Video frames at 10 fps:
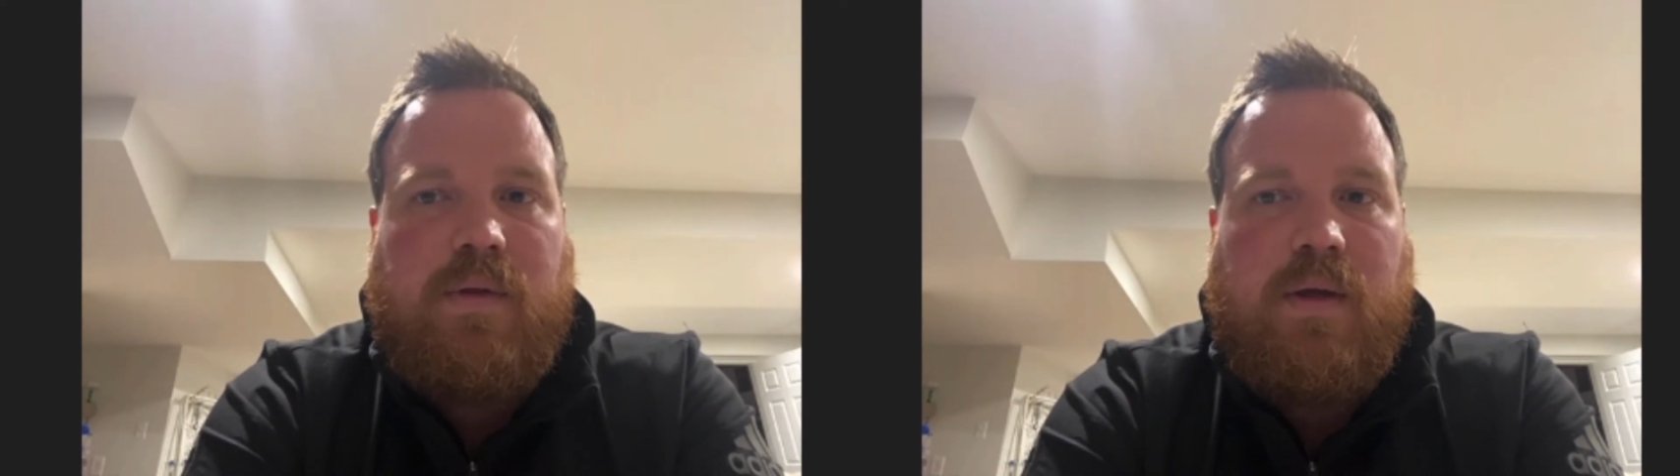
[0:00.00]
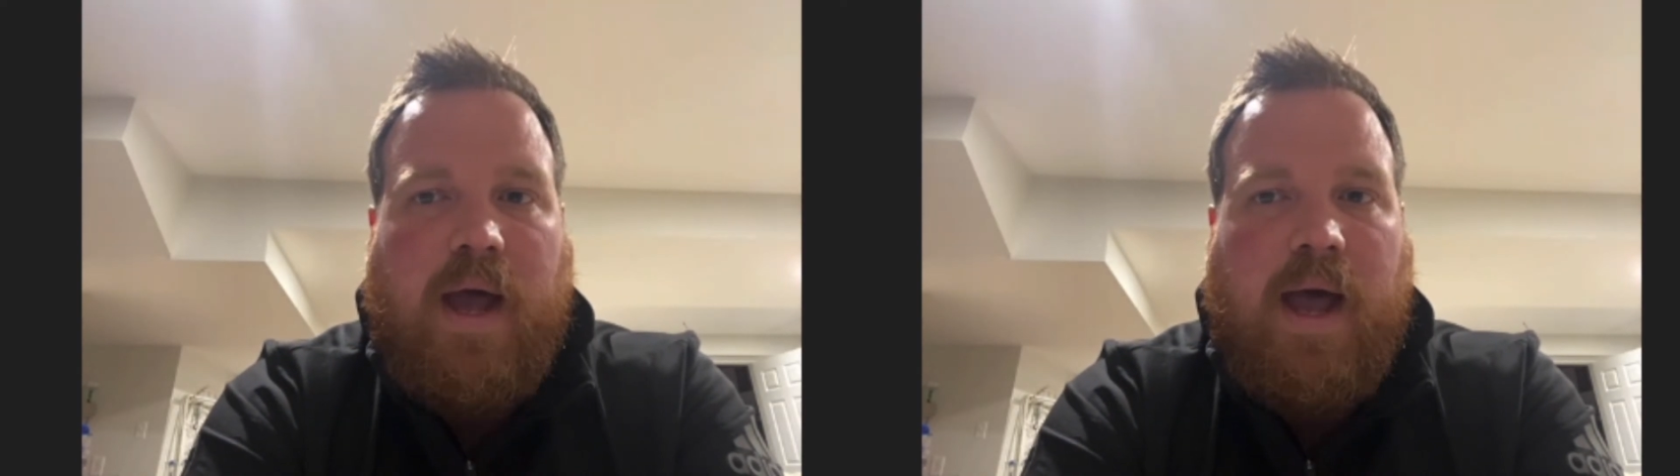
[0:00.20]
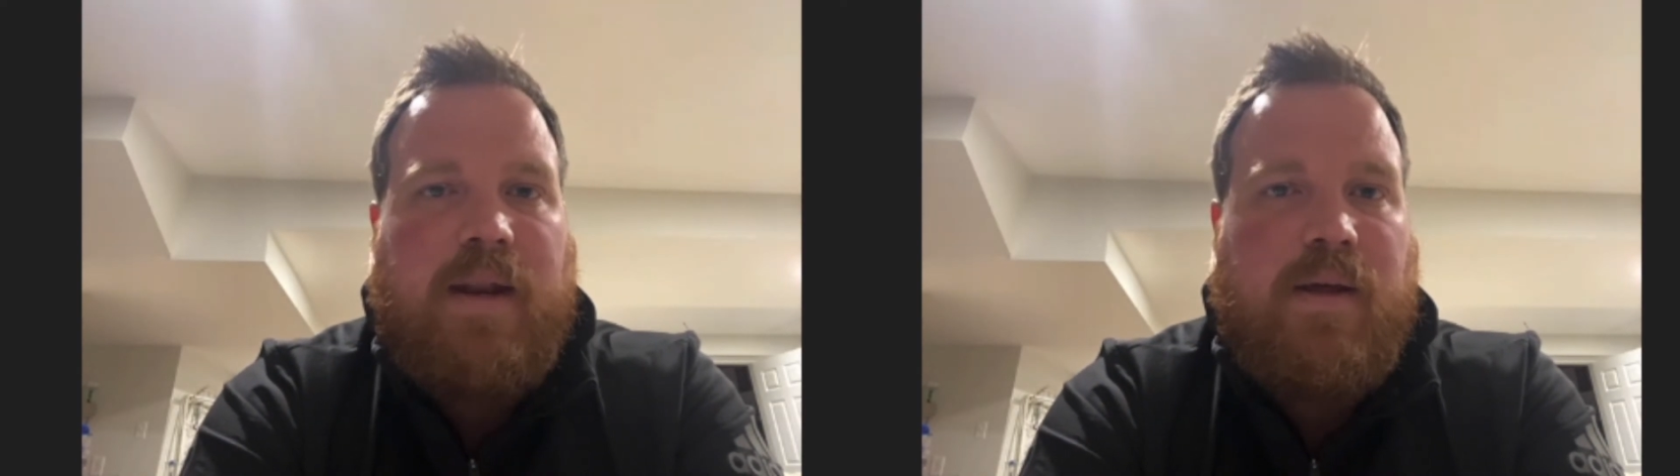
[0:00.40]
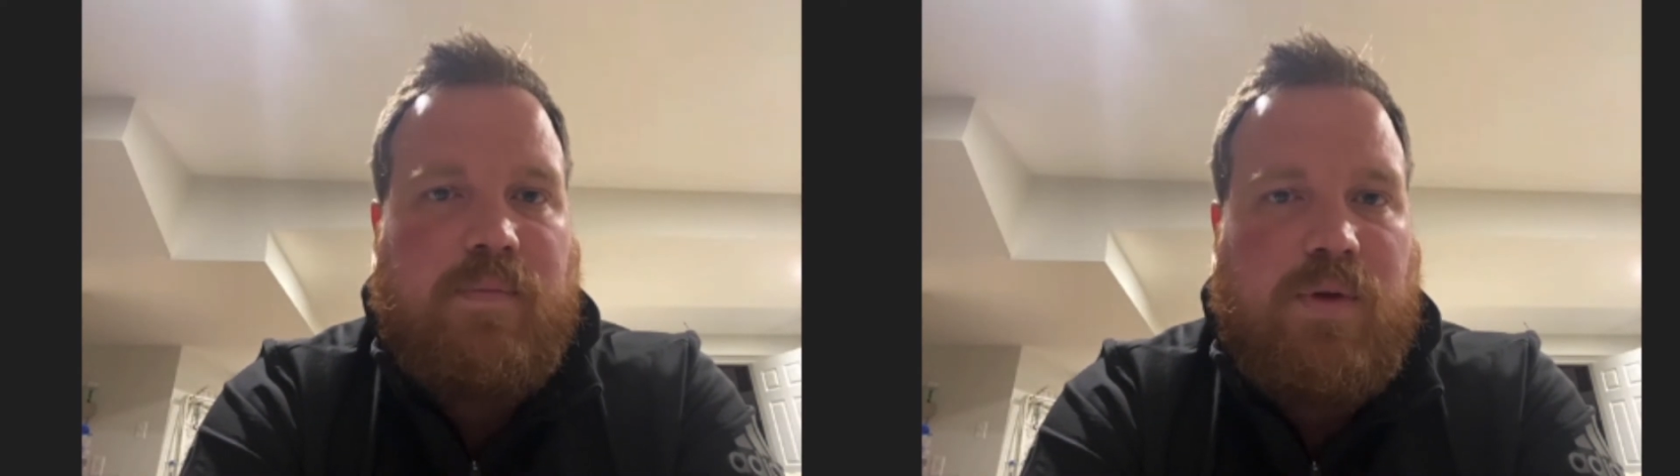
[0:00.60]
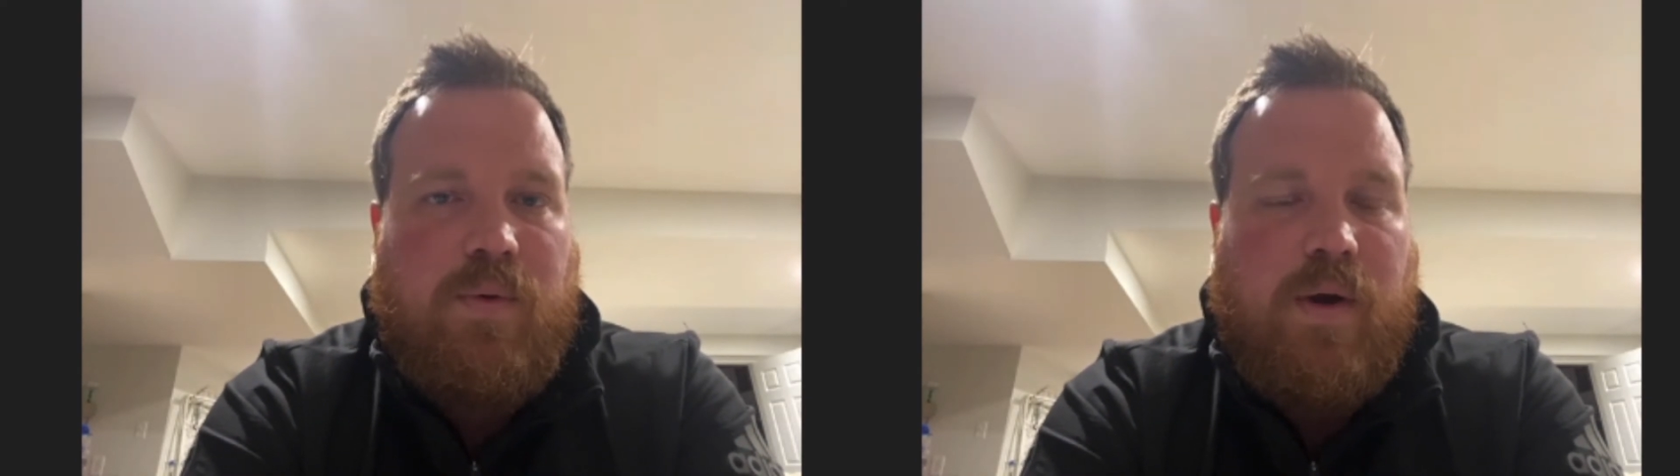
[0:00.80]
add
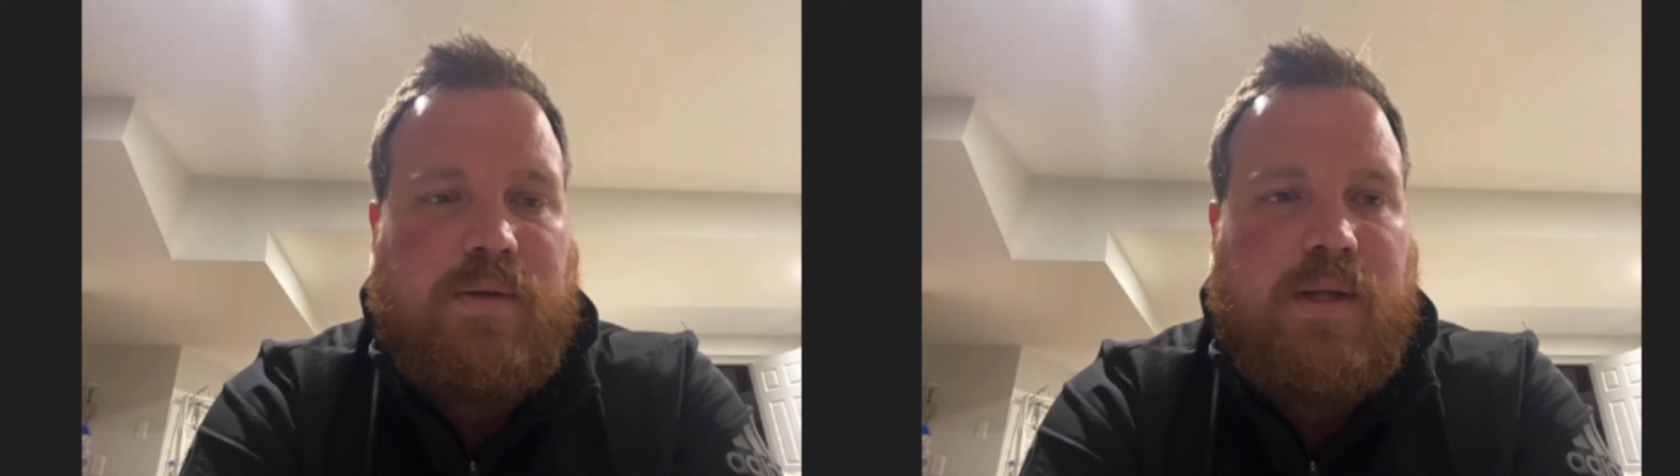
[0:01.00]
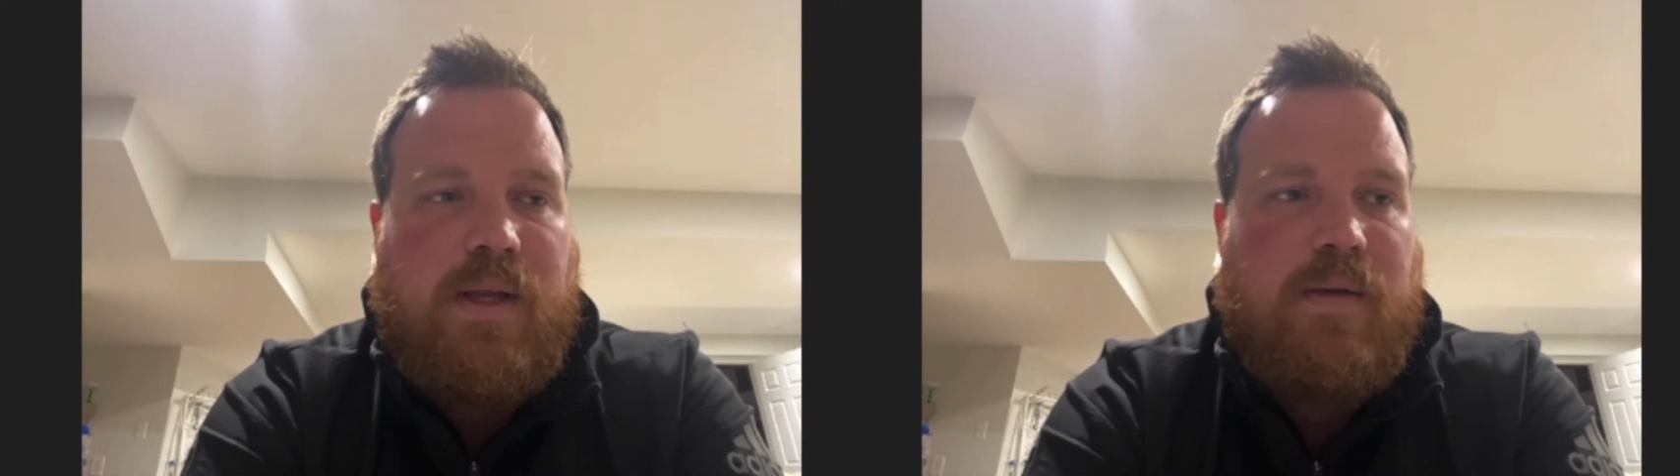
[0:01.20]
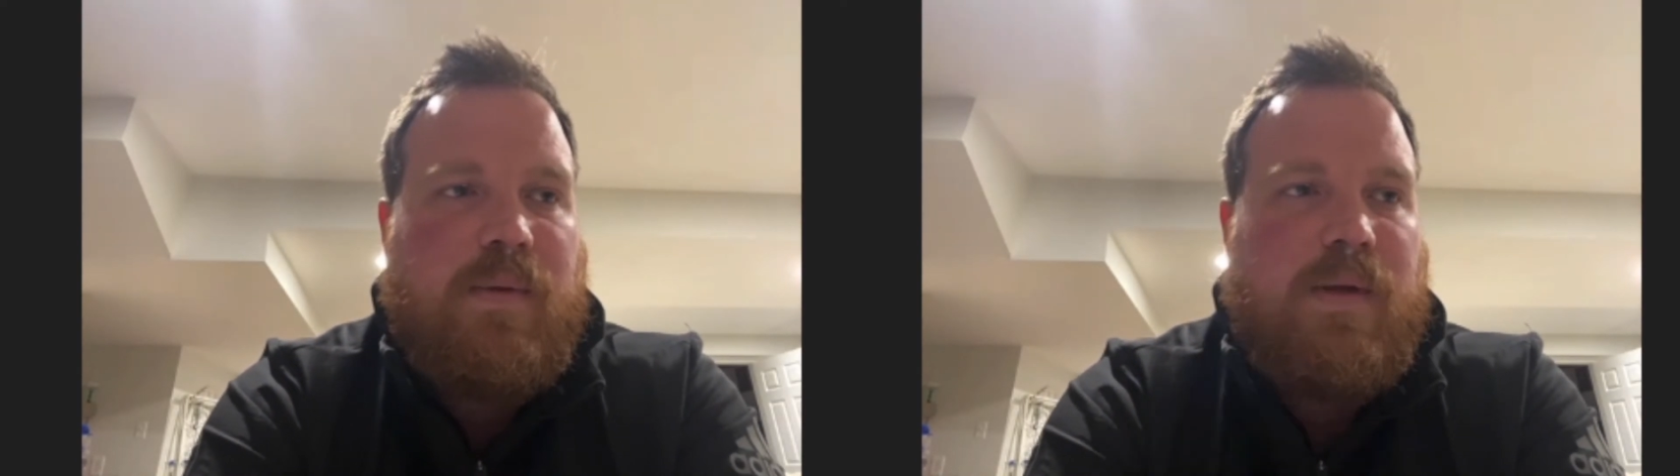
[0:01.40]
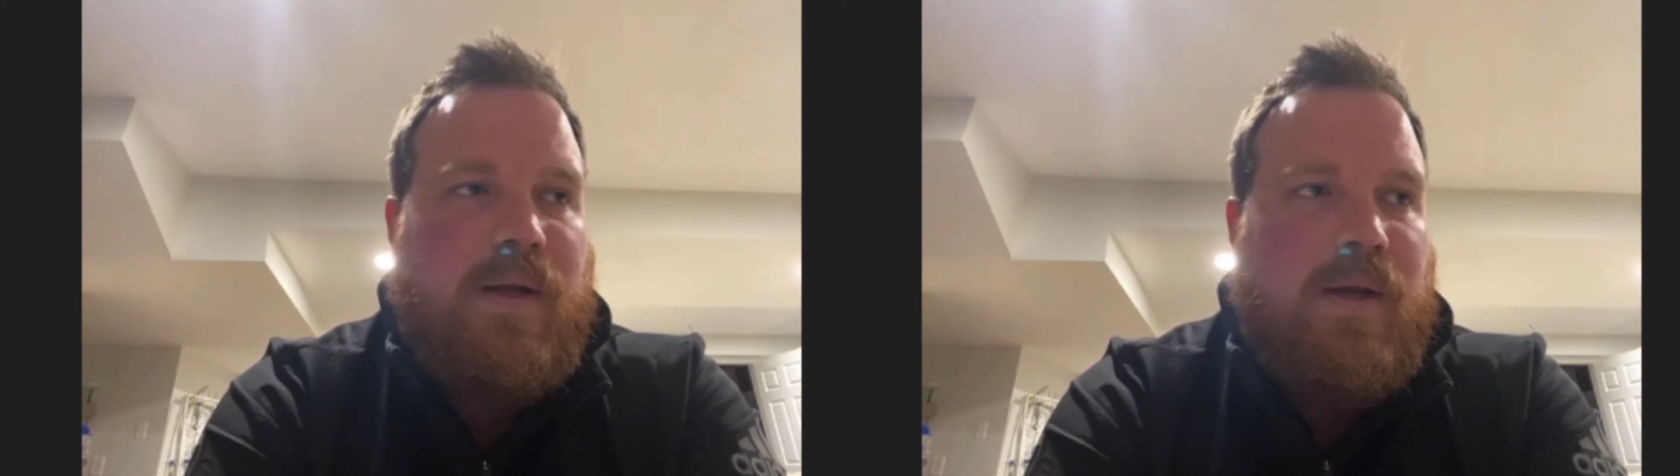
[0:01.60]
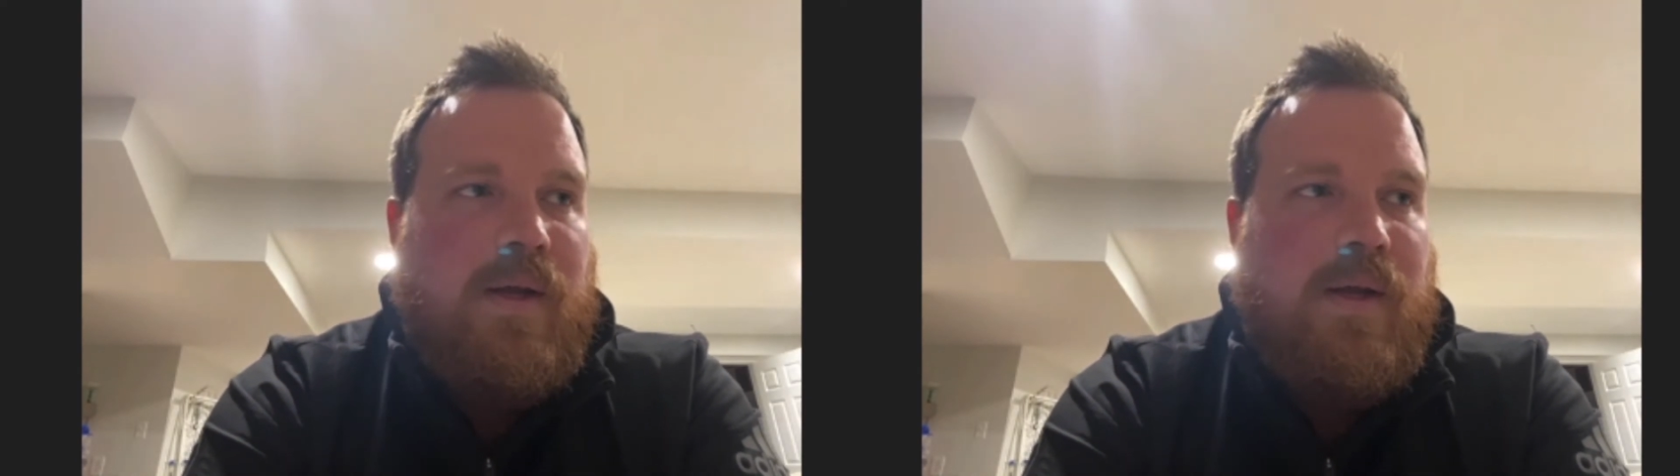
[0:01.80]
him to our team